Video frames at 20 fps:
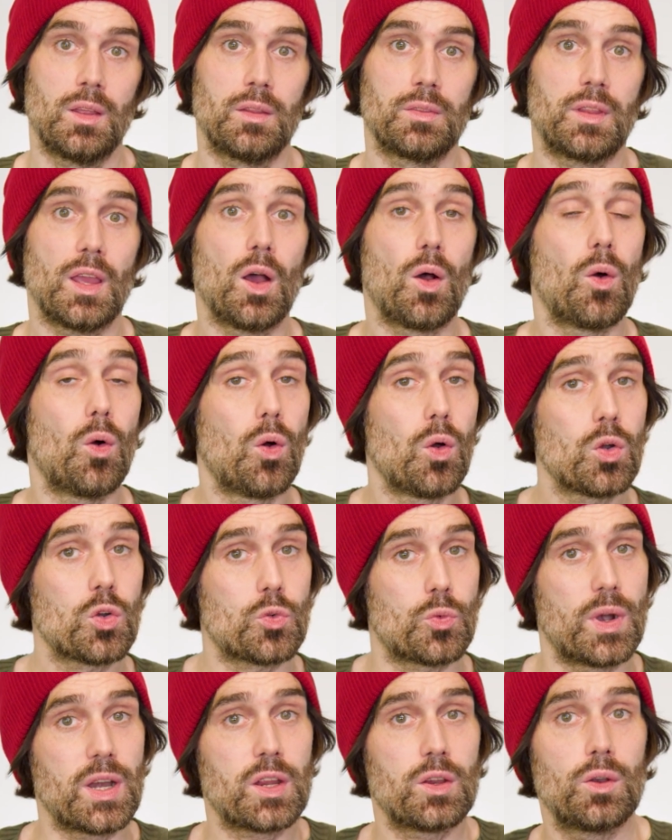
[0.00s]
They're
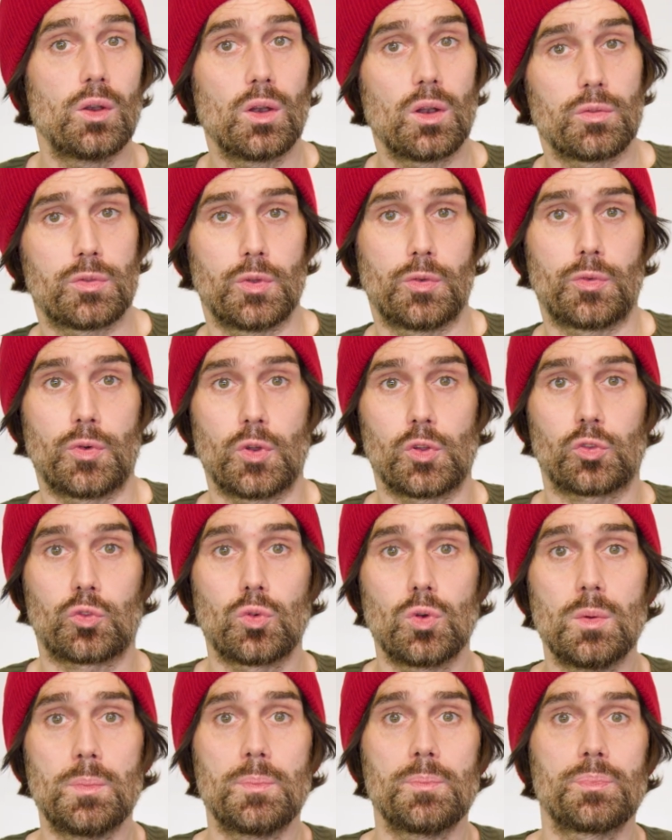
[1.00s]
all regular of the first
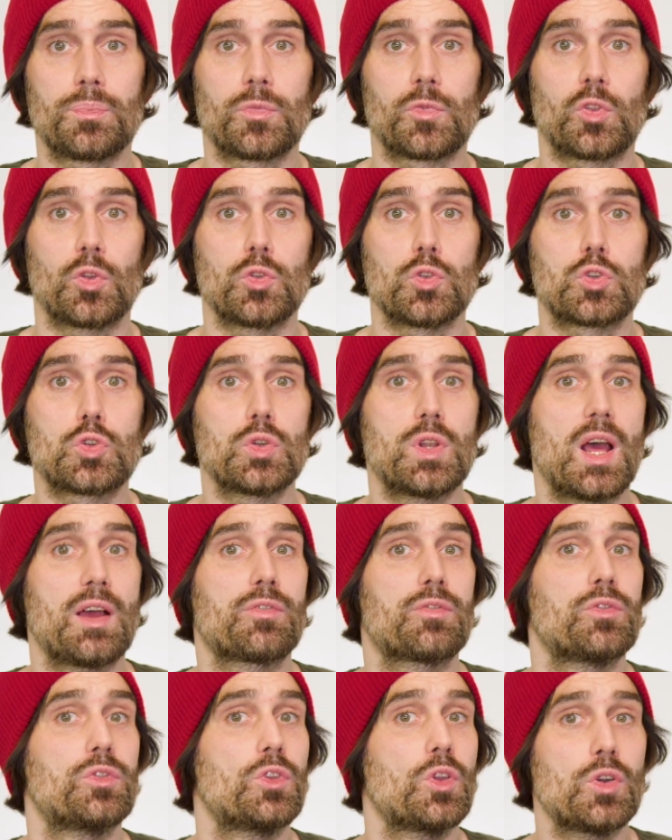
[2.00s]
group, so you should
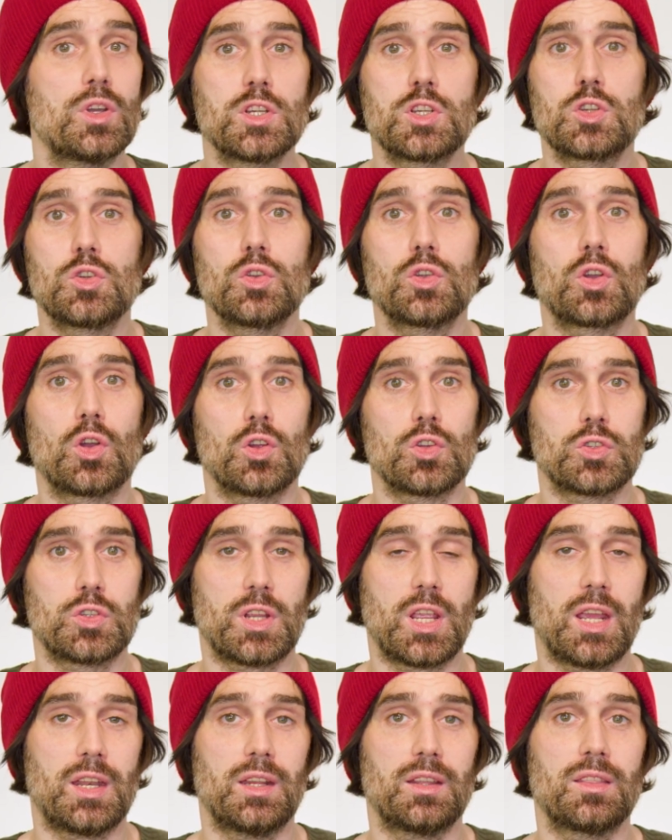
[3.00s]
have no issue
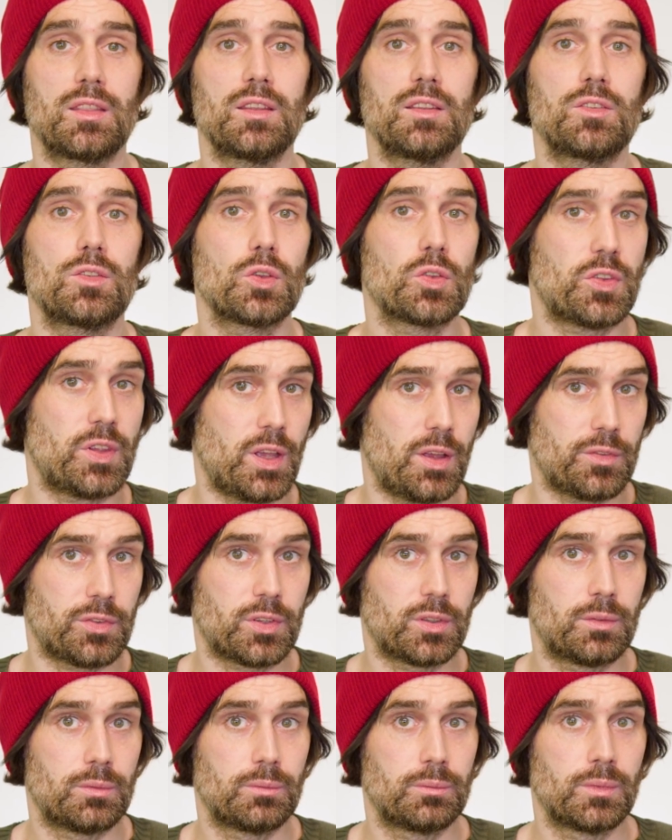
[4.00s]
conjugating these
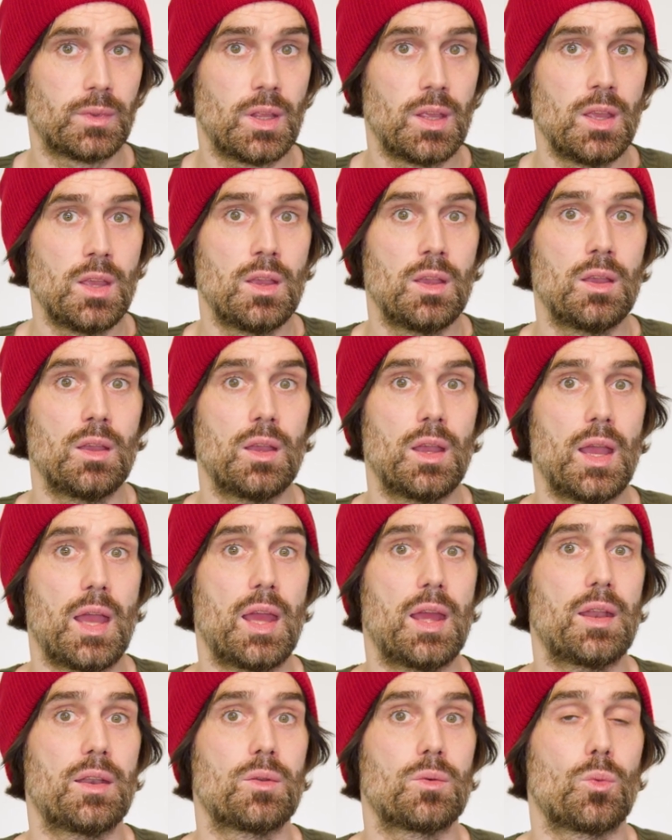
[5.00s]
yourselves.
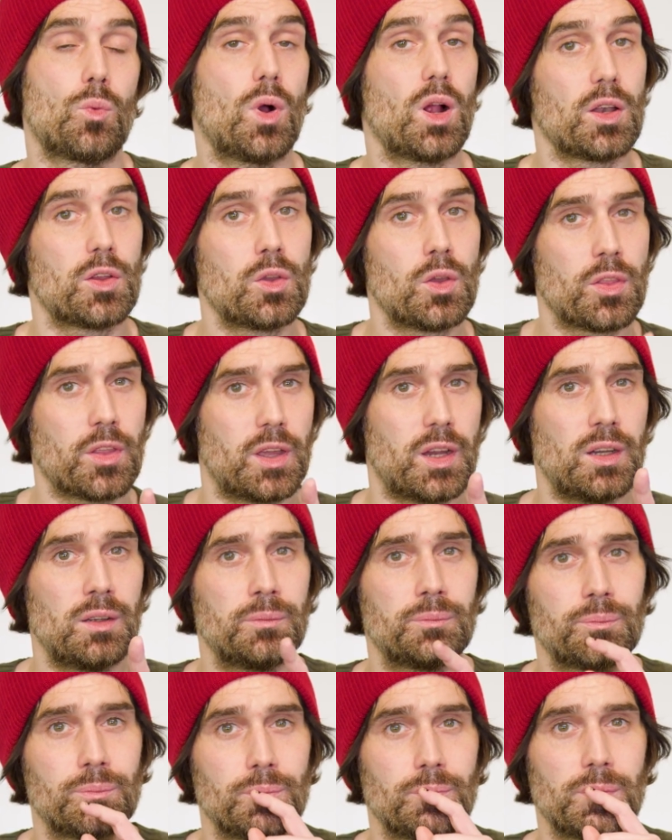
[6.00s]
And while you're
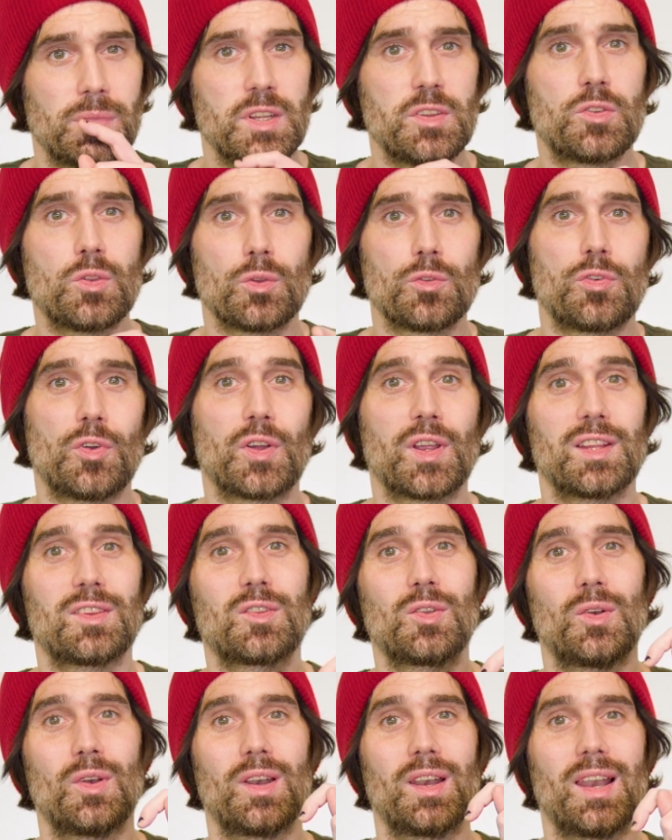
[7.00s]
there, please don't forget
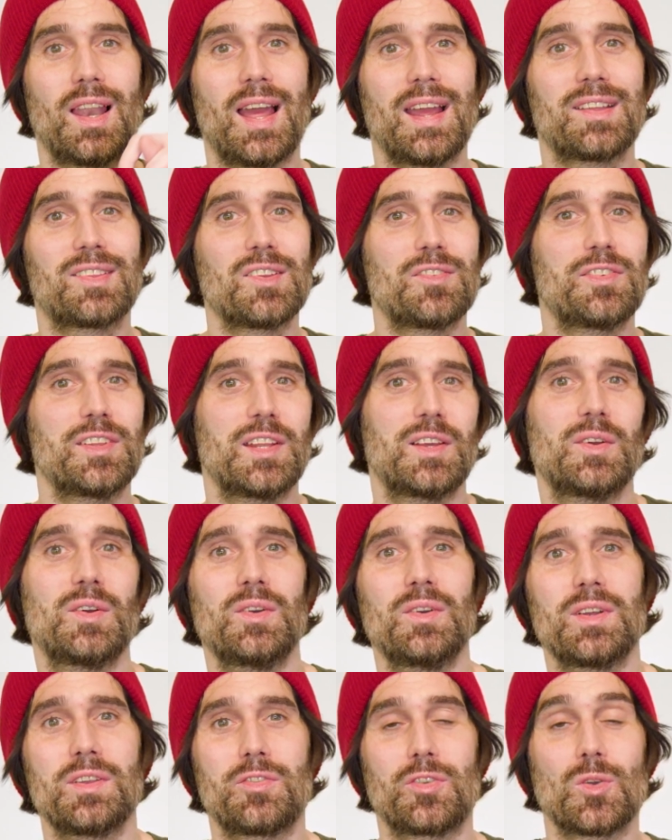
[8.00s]
to like the
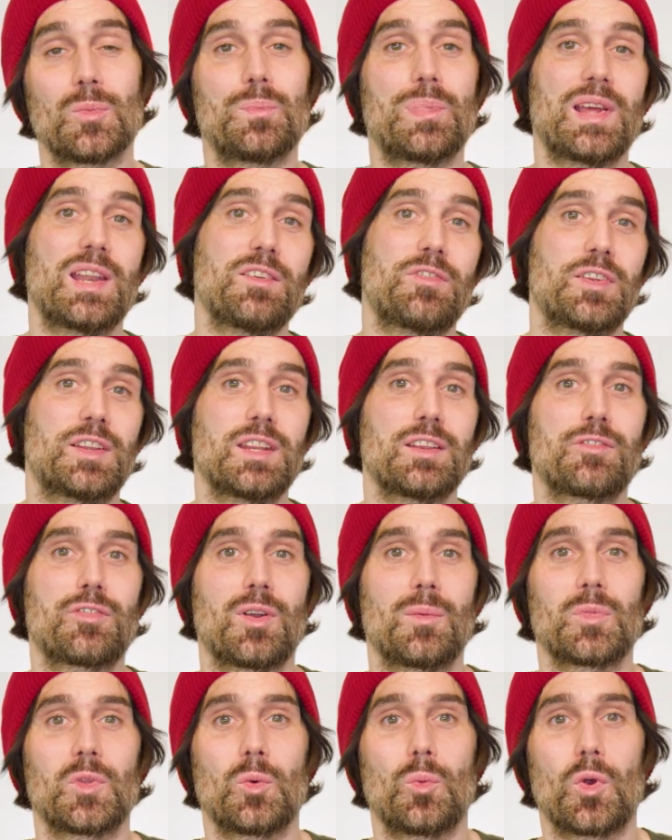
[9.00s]
video if you're benefiting
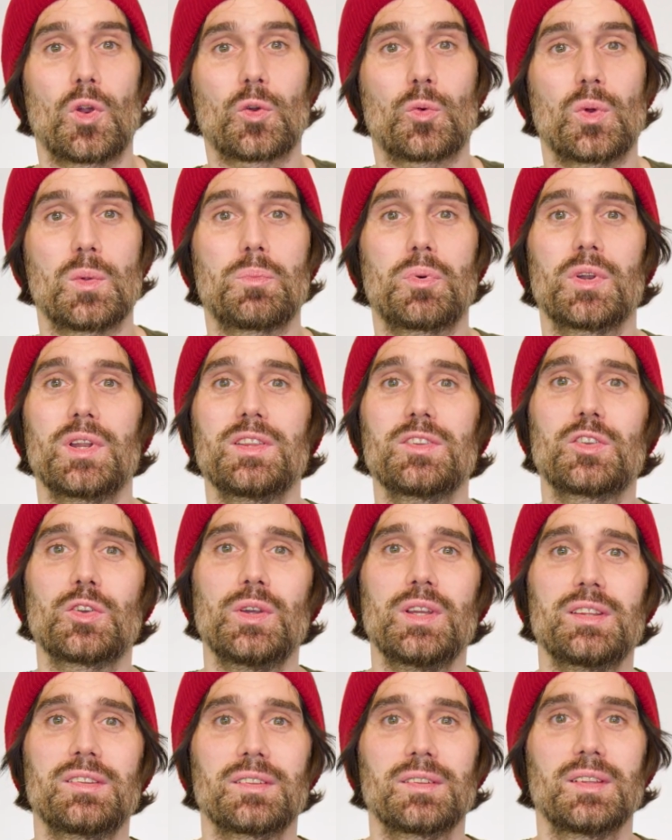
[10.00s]
from the work we put into
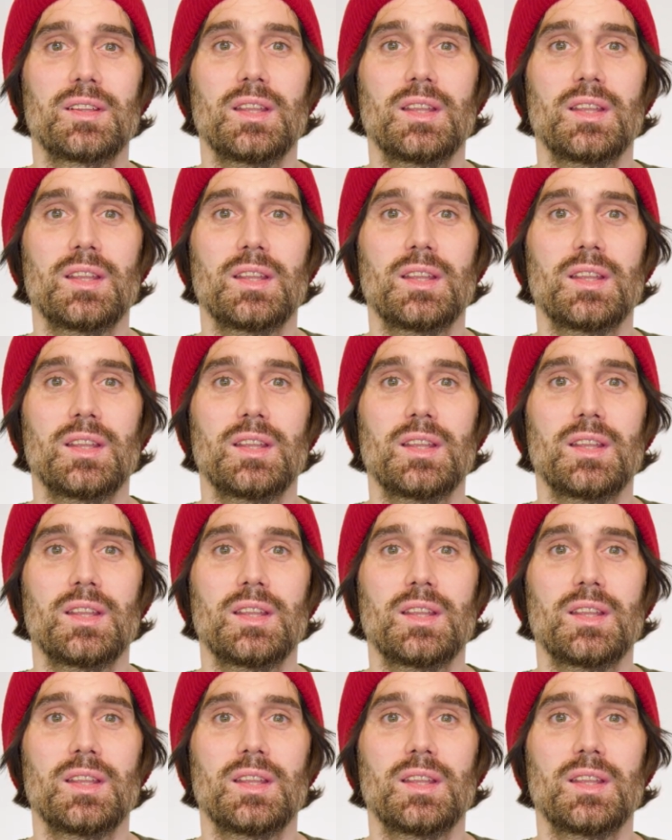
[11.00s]
it.